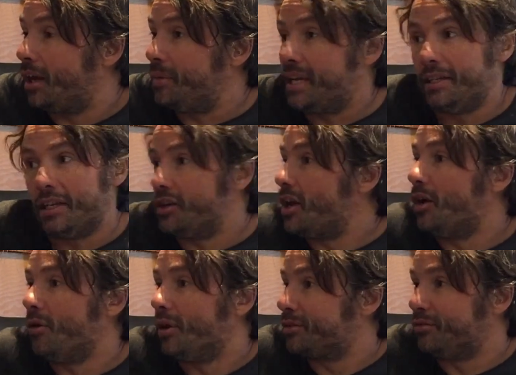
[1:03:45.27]
He didn't
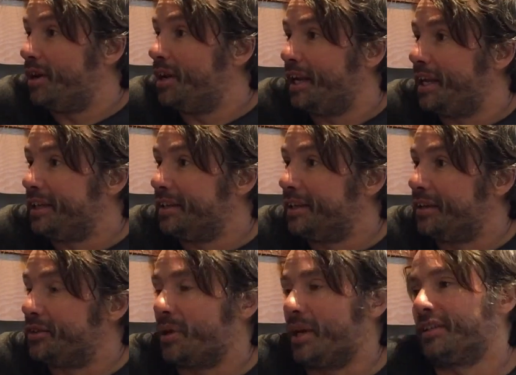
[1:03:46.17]
know us really,
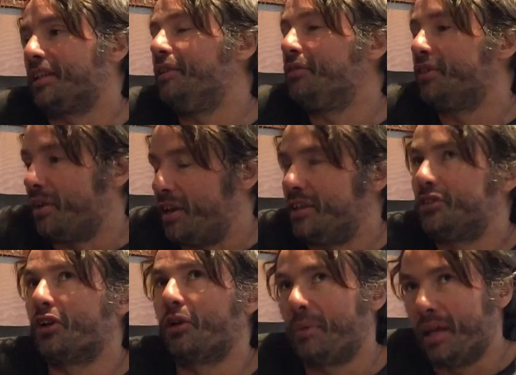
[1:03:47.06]
and so we had to and it
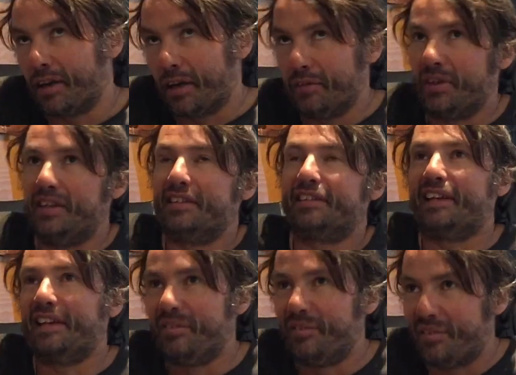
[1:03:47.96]
took a bit of
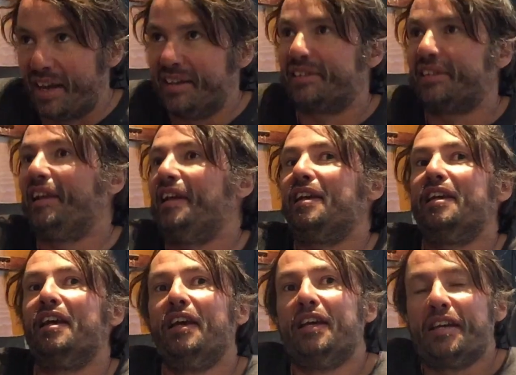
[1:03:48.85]
convincing. And eventually,